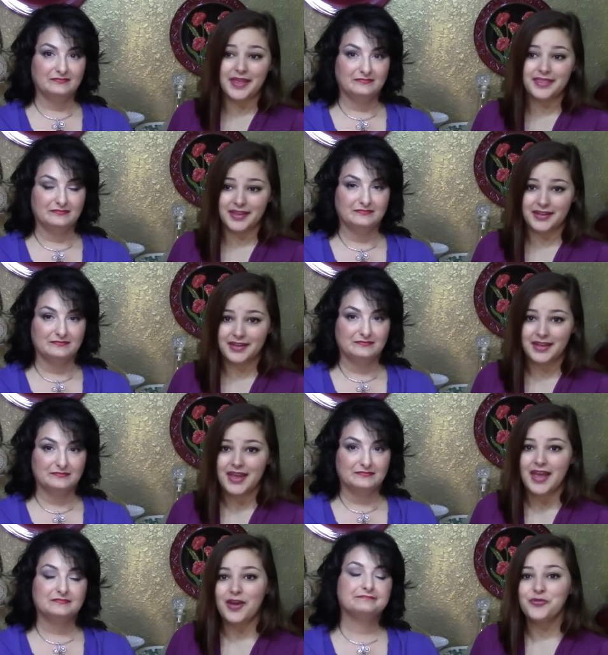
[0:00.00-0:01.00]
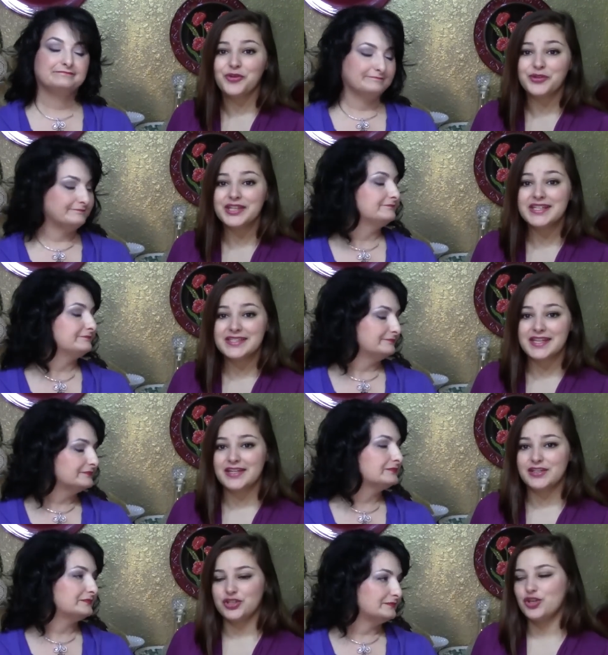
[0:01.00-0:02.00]
Speaker 1: method. And we're really
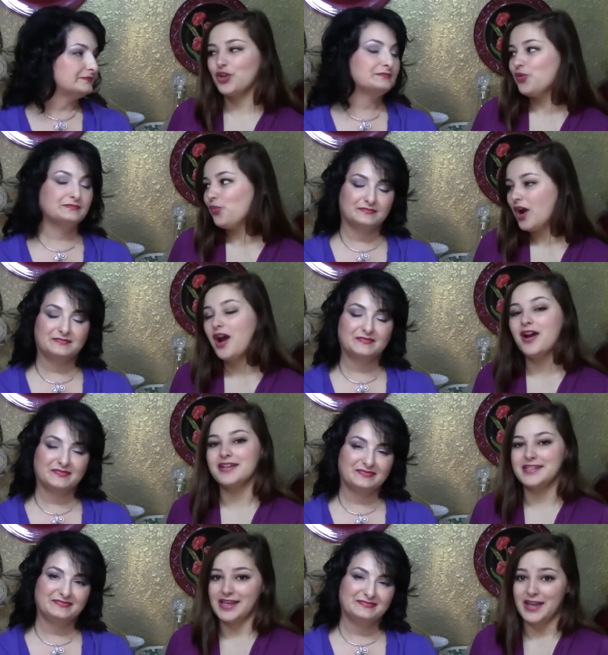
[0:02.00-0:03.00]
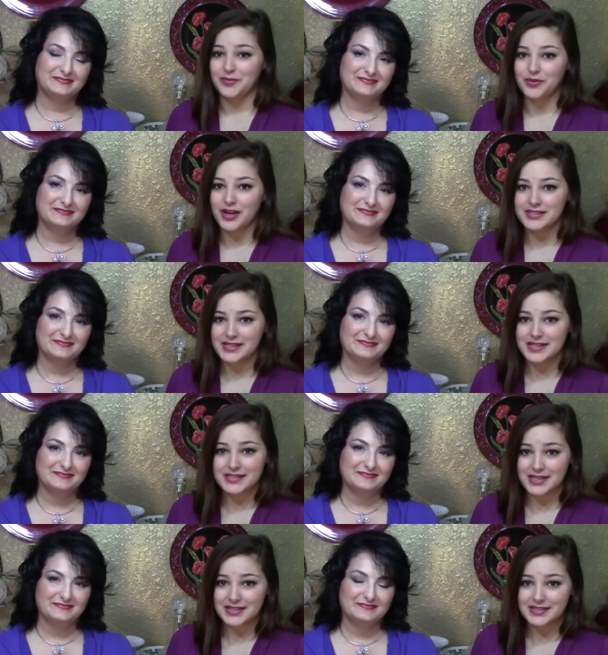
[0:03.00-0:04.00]
excited to show you what our design
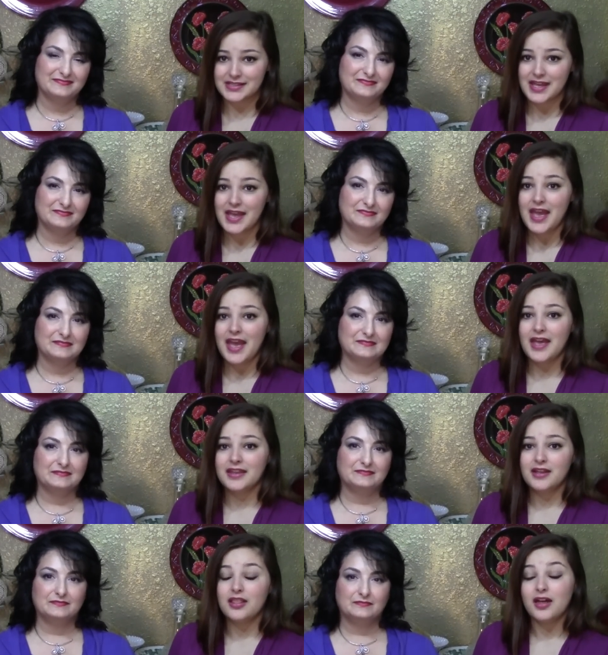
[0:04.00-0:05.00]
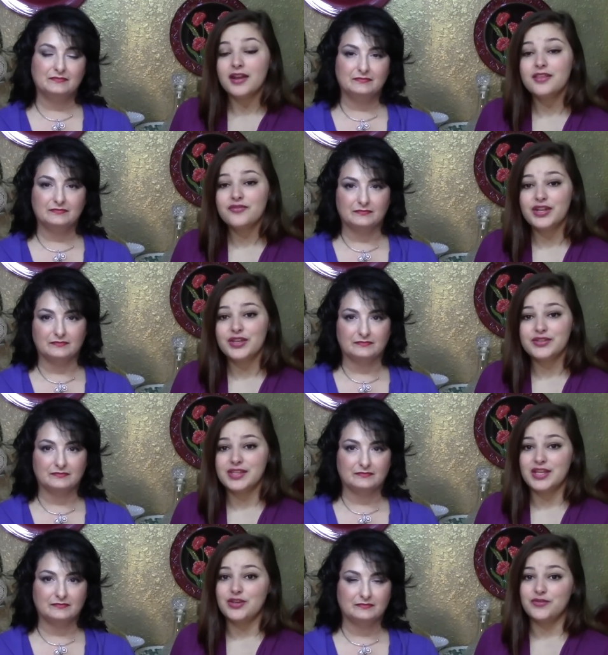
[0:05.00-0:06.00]
process is. And a lot of the
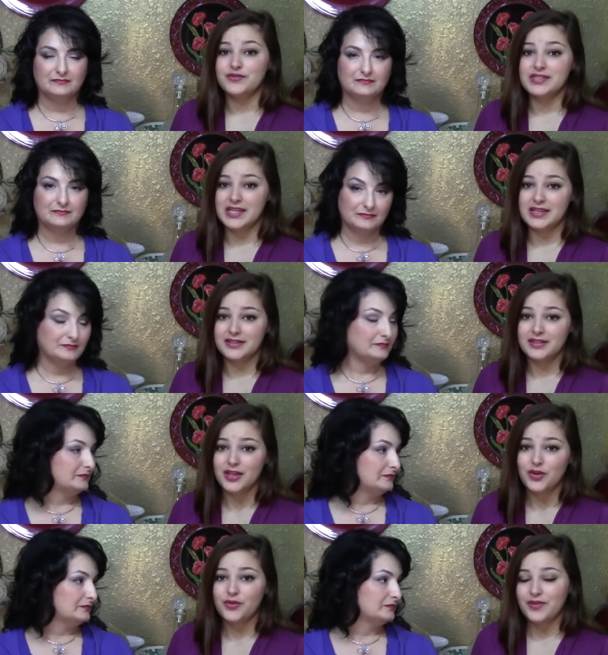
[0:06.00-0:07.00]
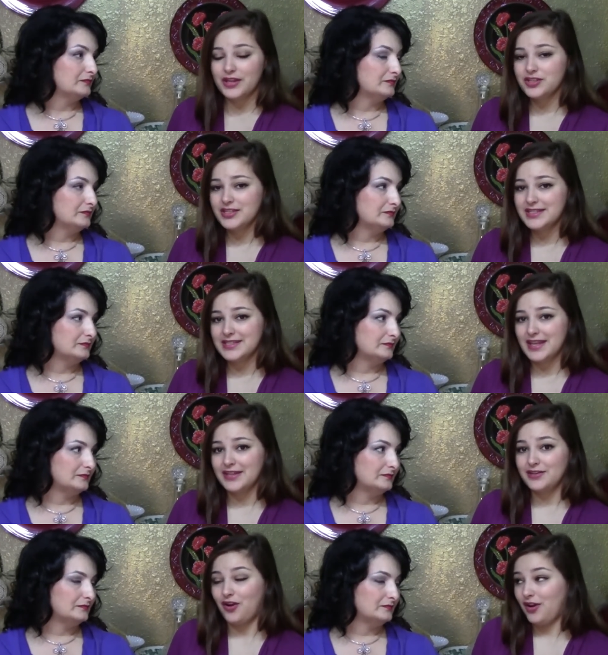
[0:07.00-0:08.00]
videos that you've seen, we've actually
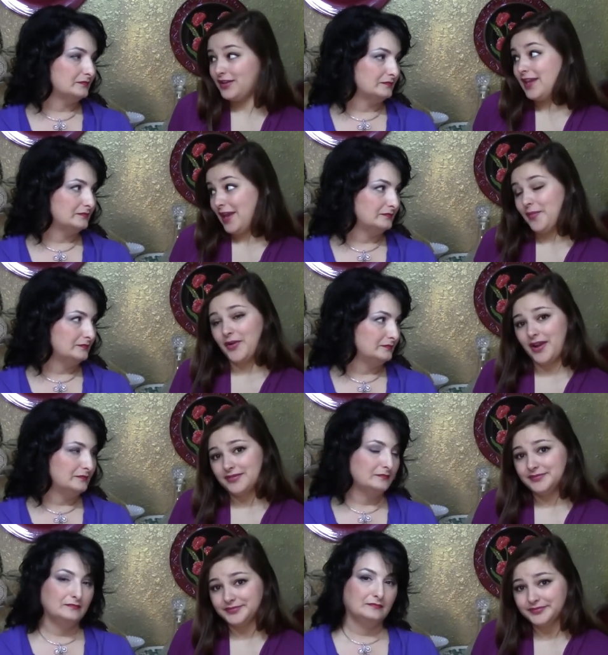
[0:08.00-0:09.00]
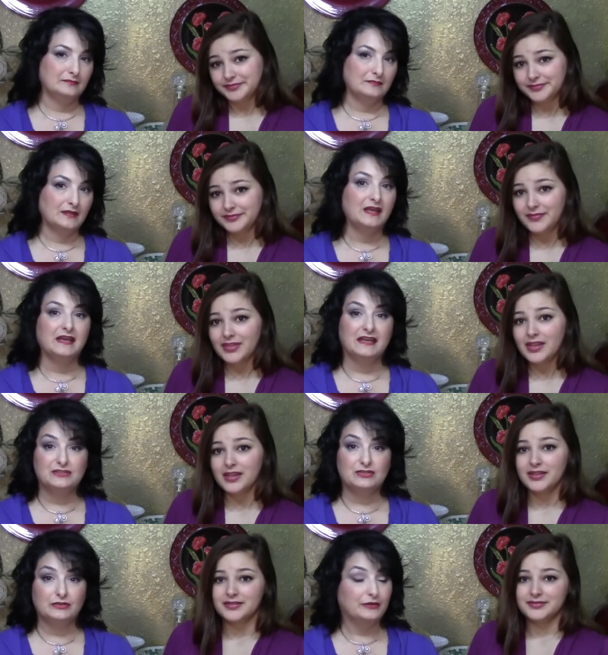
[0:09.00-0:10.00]
designed on camera.
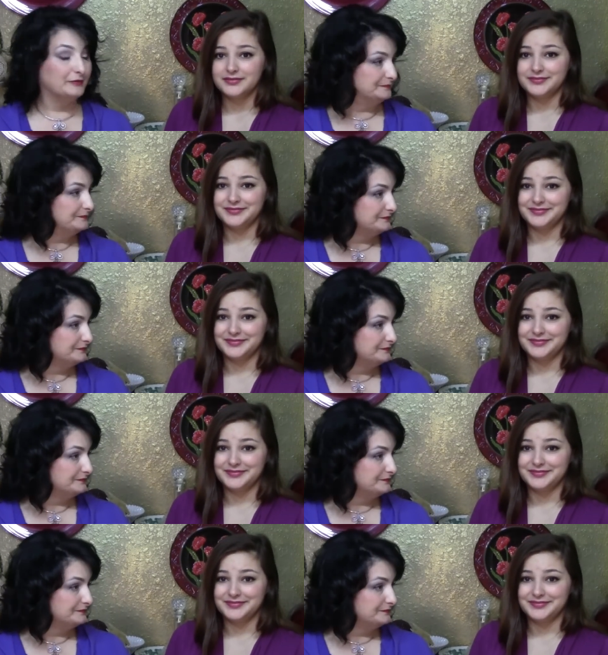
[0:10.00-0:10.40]
It's true.